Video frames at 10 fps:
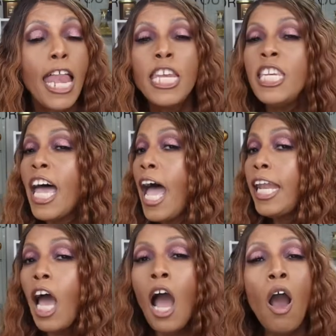
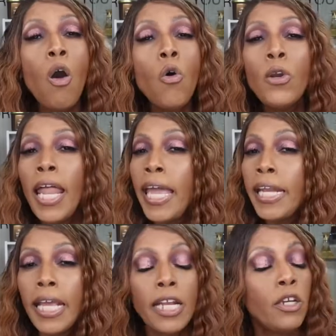Not old
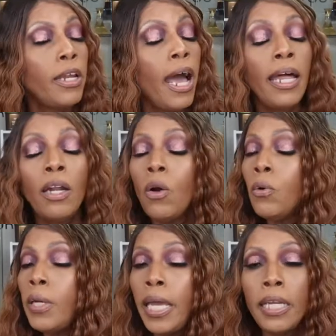lady, not
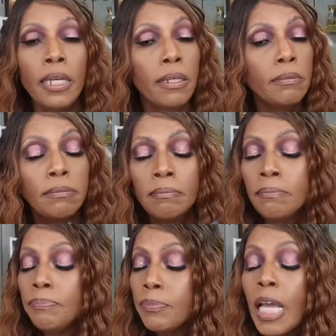old lady.
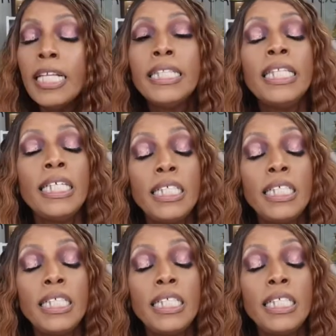This